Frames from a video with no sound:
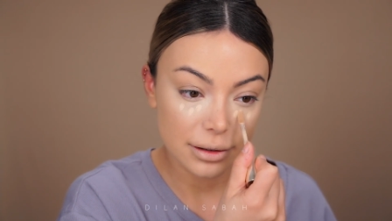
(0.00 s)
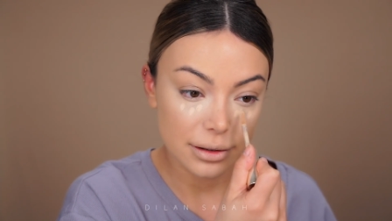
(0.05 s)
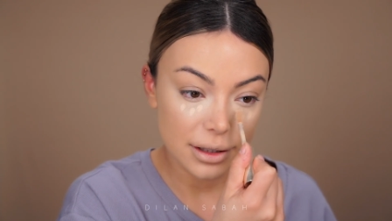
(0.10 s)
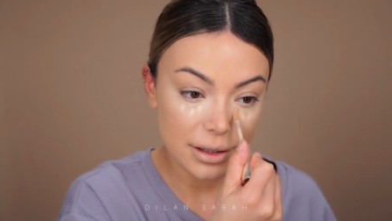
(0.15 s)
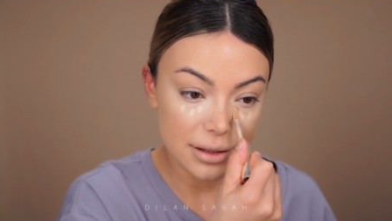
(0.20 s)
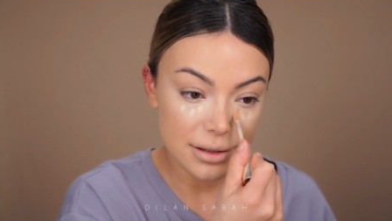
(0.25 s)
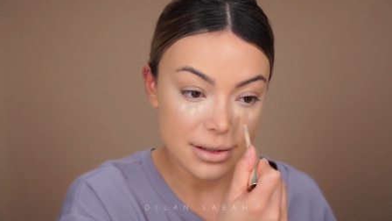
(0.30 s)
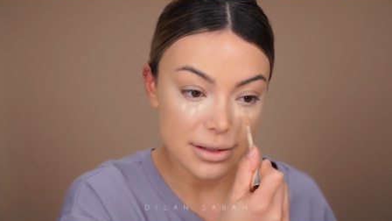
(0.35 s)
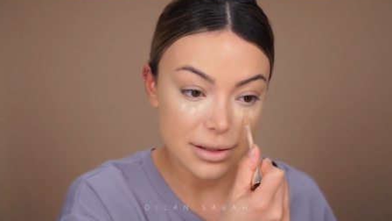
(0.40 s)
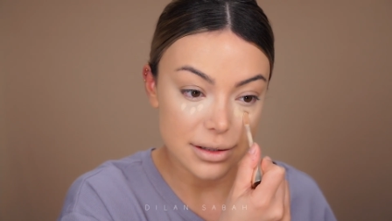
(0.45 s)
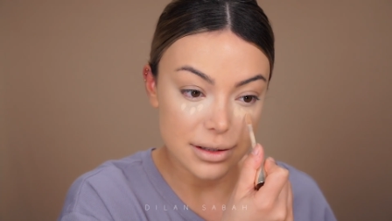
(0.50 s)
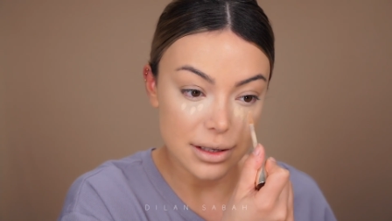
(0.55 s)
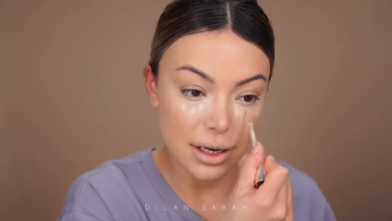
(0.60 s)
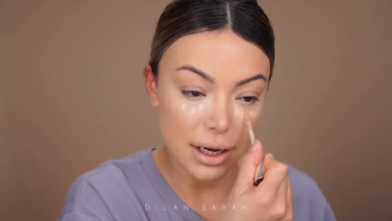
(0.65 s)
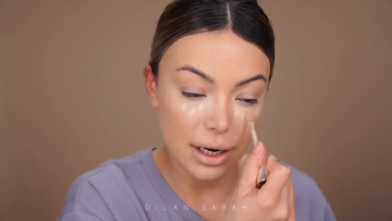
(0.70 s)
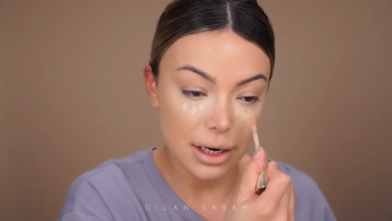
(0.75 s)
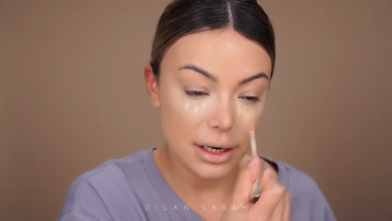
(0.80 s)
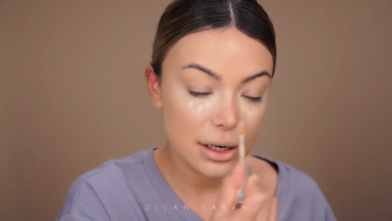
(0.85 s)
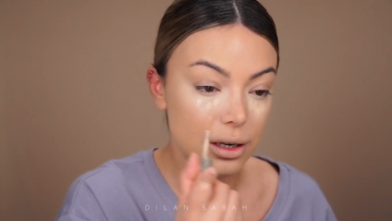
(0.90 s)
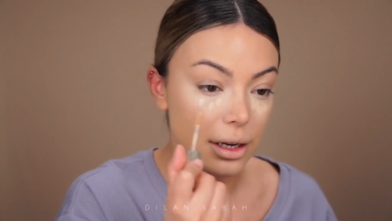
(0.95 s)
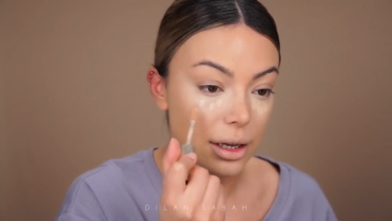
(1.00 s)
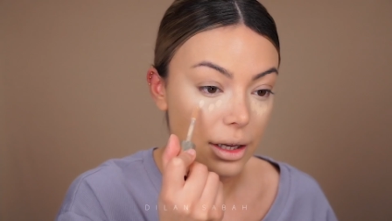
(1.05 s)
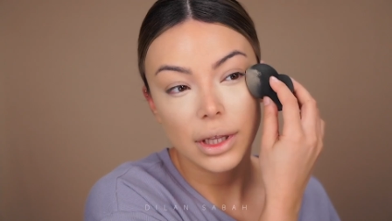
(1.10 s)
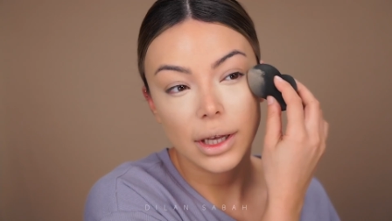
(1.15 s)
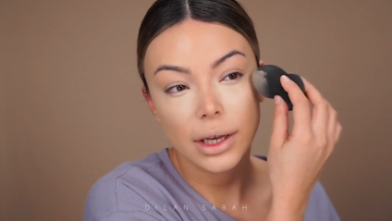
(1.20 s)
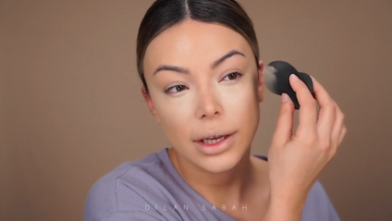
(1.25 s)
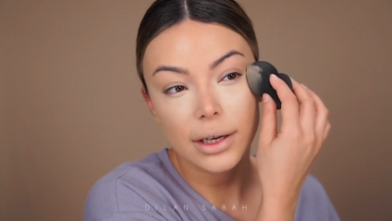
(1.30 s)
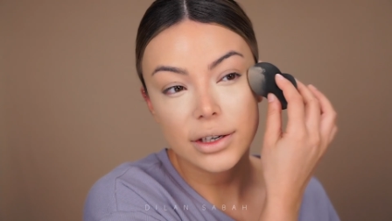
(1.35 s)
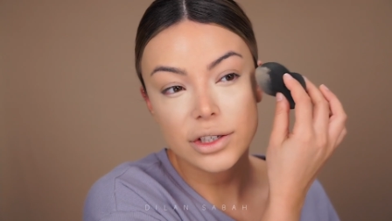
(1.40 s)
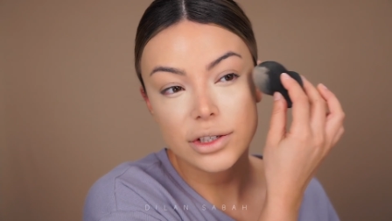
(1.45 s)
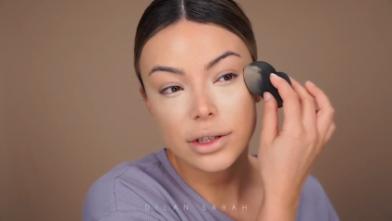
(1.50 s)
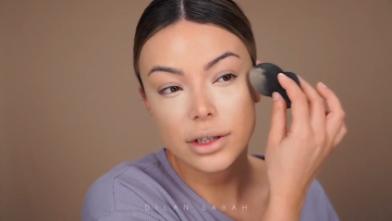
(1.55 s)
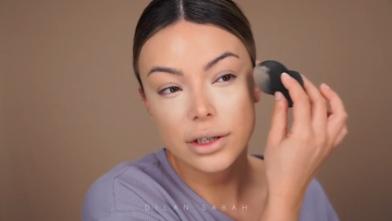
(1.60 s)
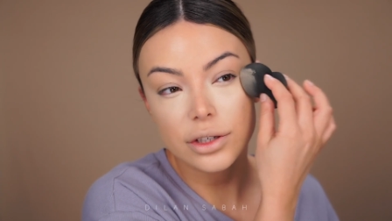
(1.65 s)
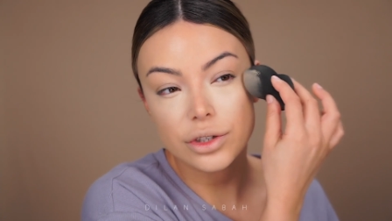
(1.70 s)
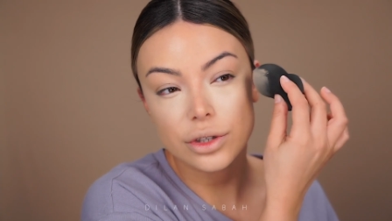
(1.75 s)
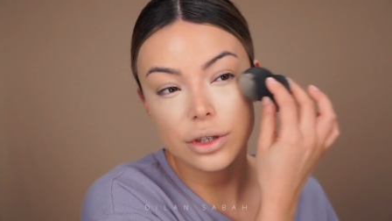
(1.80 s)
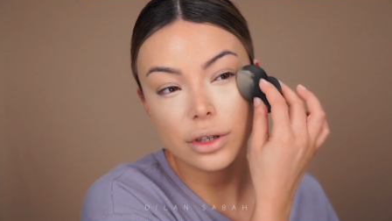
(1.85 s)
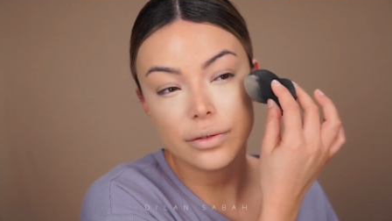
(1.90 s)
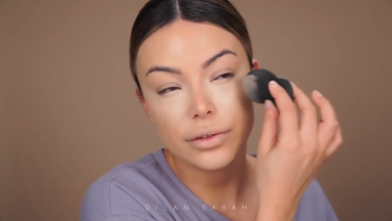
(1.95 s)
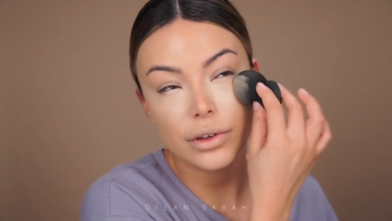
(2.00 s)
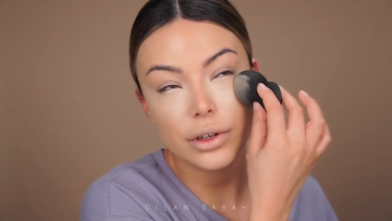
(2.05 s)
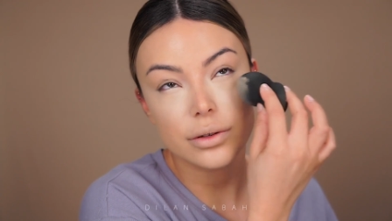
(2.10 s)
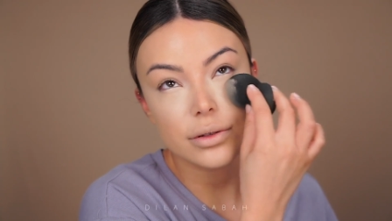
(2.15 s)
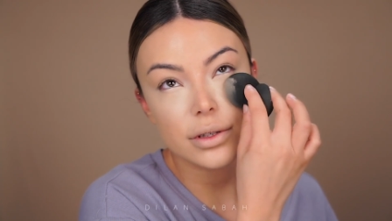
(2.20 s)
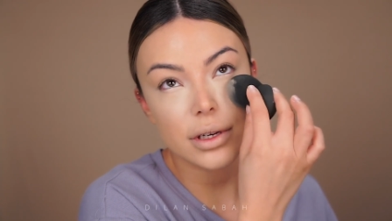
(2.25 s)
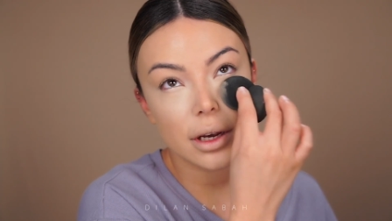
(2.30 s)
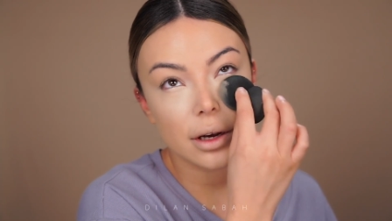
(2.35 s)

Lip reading: insane. I actually should have used